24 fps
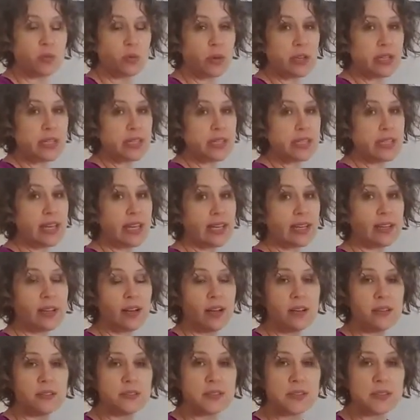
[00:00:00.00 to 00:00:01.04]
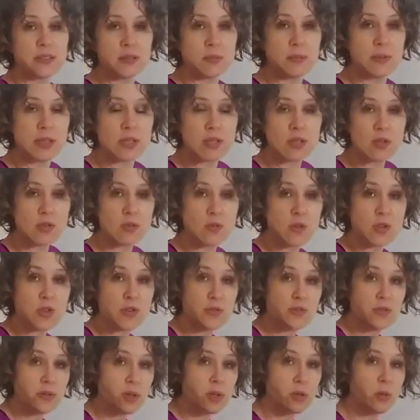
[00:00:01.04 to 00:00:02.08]
we sit a little bit scooched
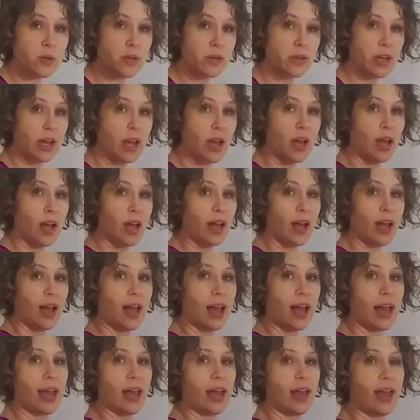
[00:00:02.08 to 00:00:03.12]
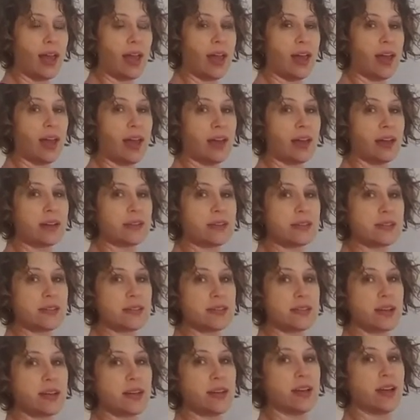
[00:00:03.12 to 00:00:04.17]
forward and
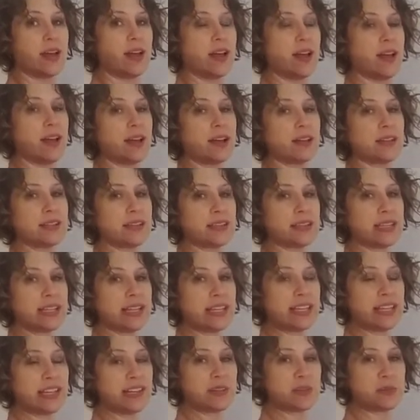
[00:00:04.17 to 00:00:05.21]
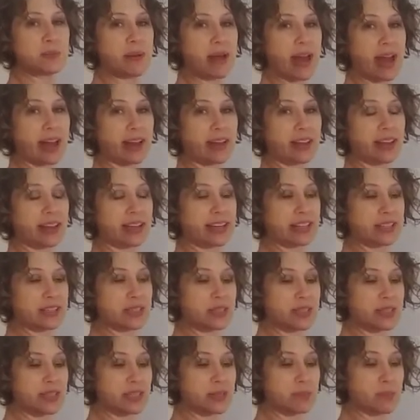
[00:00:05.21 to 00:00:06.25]
leaned back
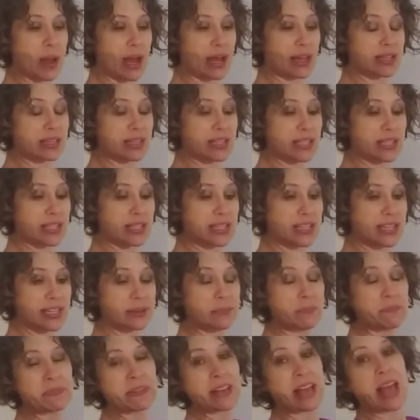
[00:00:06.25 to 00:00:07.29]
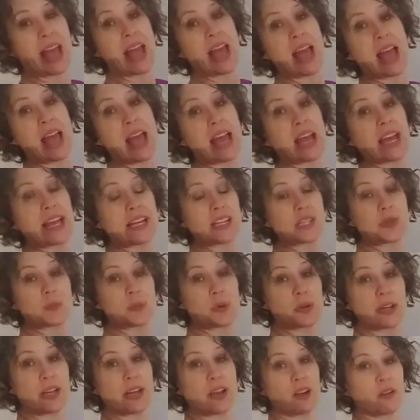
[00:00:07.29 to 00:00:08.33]
against the back of the seat. It's
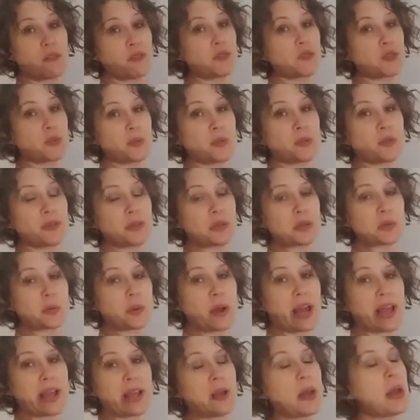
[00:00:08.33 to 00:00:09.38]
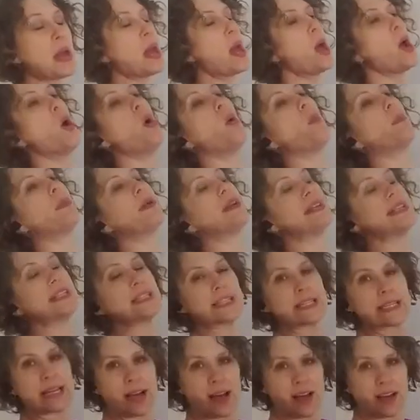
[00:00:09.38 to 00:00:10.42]
pretty comfortable this way, but it's
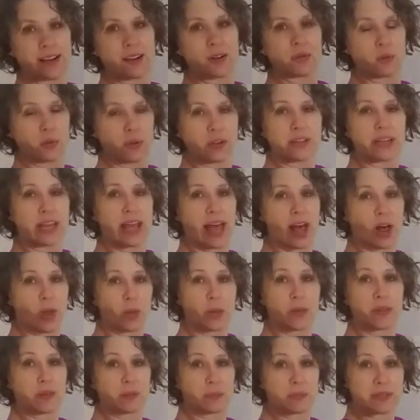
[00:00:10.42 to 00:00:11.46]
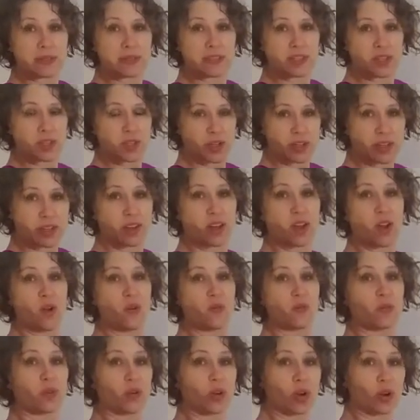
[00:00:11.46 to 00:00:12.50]
not a really healthy position
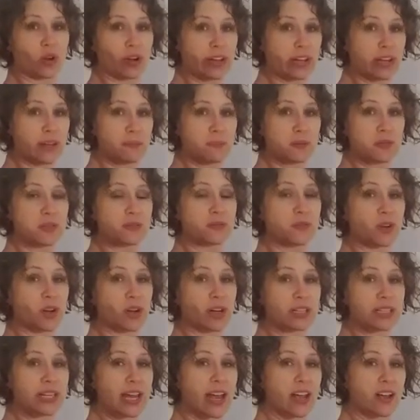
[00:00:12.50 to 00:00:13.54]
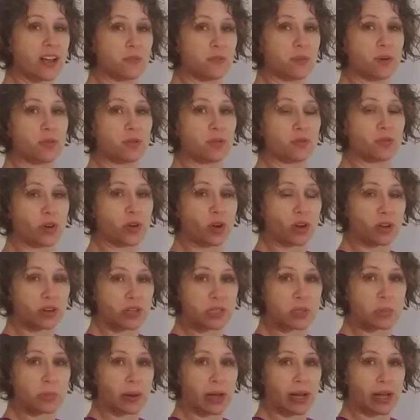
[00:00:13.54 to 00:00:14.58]
for our hips, for our tailbone, for our
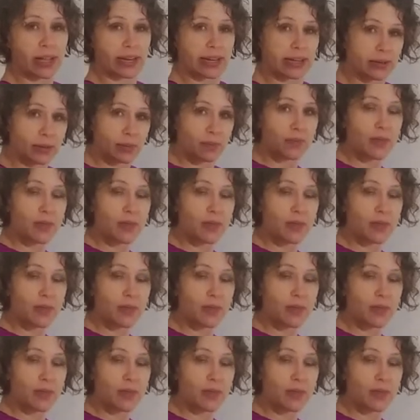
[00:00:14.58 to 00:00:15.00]
spine.